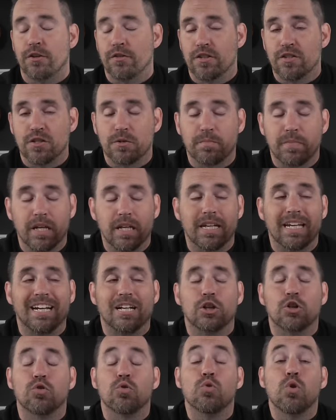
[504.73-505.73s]
This has been an
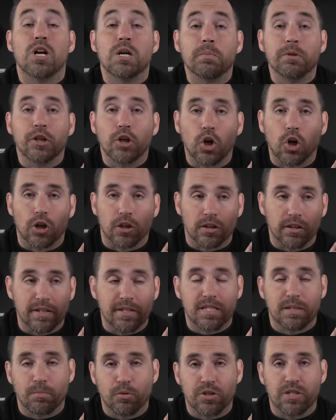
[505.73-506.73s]
incredibly hard
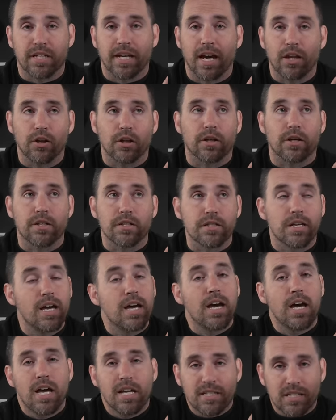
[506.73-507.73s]
list to put together because
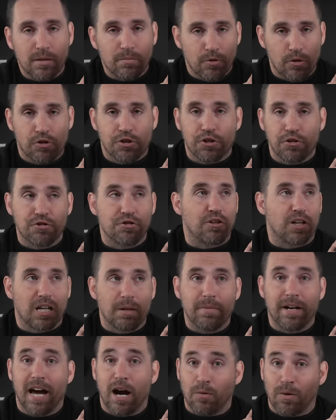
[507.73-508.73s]
I said most shoes that are
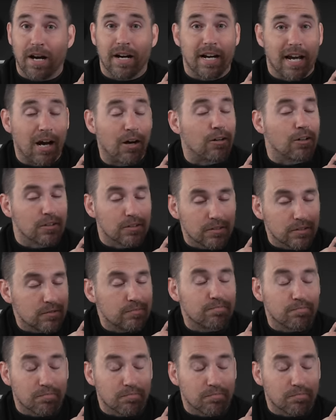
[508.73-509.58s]
coming out right now are